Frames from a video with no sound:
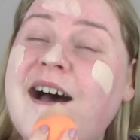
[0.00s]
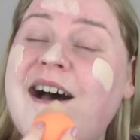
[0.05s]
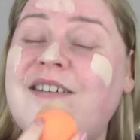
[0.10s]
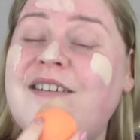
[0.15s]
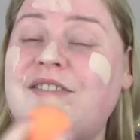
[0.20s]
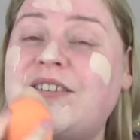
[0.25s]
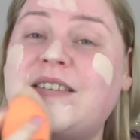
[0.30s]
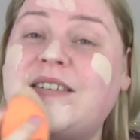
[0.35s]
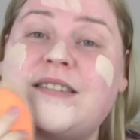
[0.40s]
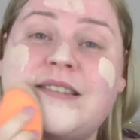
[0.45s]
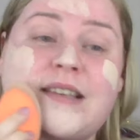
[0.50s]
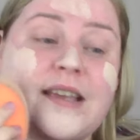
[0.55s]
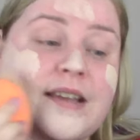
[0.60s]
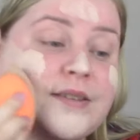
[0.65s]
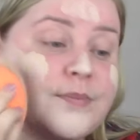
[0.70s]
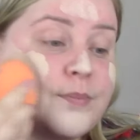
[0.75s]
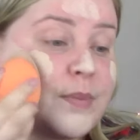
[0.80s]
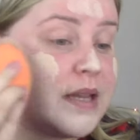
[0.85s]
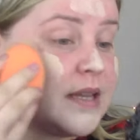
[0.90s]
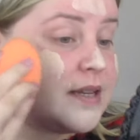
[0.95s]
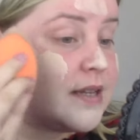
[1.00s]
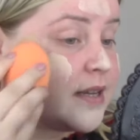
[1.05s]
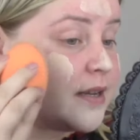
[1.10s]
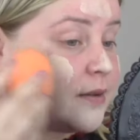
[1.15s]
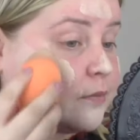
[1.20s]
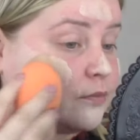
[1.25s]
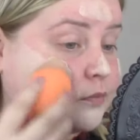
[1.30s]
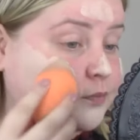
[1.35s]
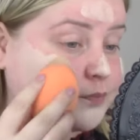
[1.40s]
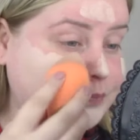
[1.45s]
and this stays
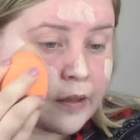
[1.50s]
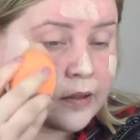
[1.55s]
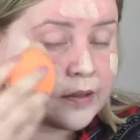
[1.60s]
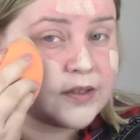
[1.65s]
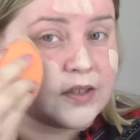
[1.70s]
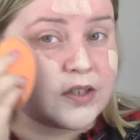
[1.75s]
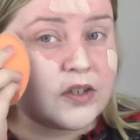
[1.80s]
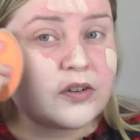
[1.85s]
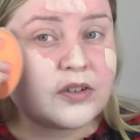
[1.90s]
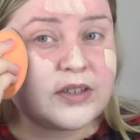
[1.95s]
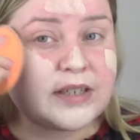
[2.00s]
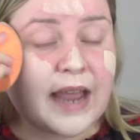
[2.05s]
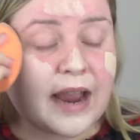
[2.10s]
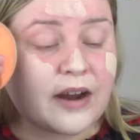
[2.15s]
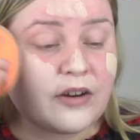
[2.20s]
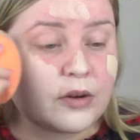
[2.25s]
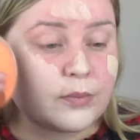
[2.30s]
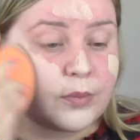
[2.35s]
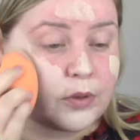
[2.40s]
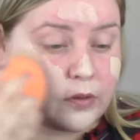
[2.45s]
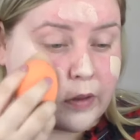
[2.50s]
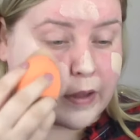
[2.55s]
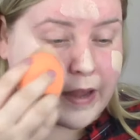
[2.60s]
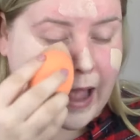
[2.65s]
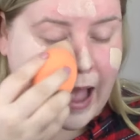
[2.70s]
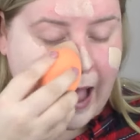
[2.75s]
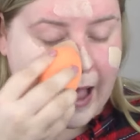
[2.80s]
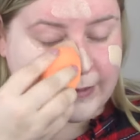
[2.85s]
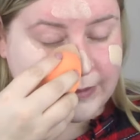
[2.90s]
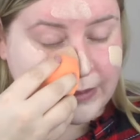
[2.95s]
medium. It's not terrible.
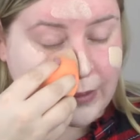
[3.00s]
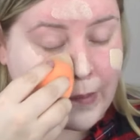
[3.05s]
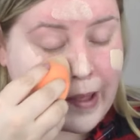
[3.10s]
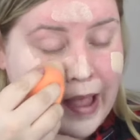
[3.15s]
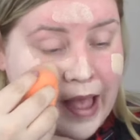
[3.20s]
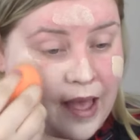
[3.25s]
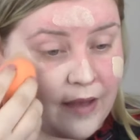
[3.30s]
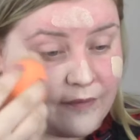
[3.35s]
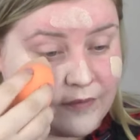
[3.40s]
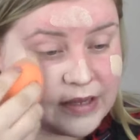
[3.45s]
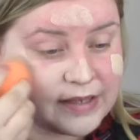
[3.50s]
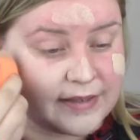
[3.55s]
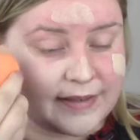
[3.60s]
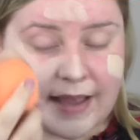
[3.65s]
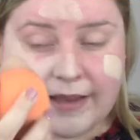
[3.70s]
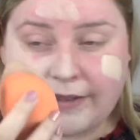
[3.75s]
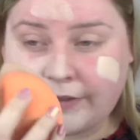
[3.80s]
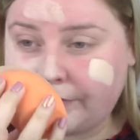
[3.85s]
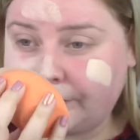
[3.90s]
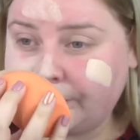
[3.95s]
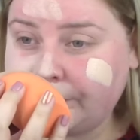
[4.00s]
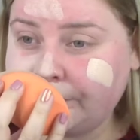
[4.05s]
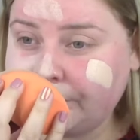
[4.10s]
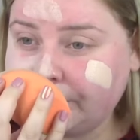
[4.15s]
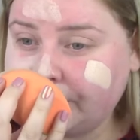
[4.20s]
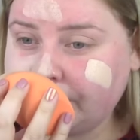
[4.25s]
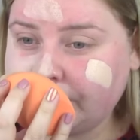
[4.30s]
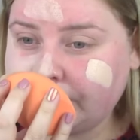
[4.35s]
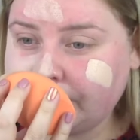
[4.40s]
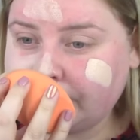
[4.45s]
It has quite a heavy scent,
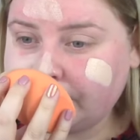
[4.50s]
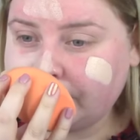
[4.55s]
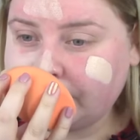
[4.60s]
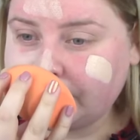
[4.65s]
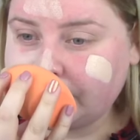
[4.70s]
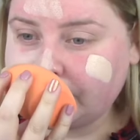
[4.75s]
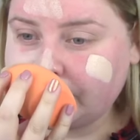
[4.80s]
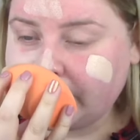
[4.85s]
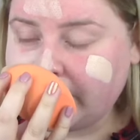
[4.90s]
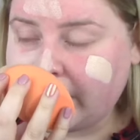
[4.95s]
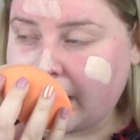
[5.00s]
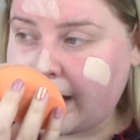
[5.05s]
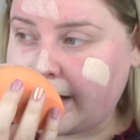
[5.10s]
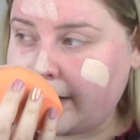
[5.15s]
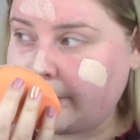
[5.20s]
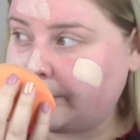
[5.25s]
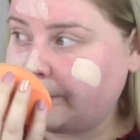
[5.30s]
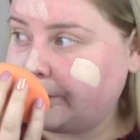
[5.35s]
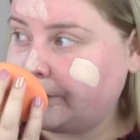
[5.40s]
like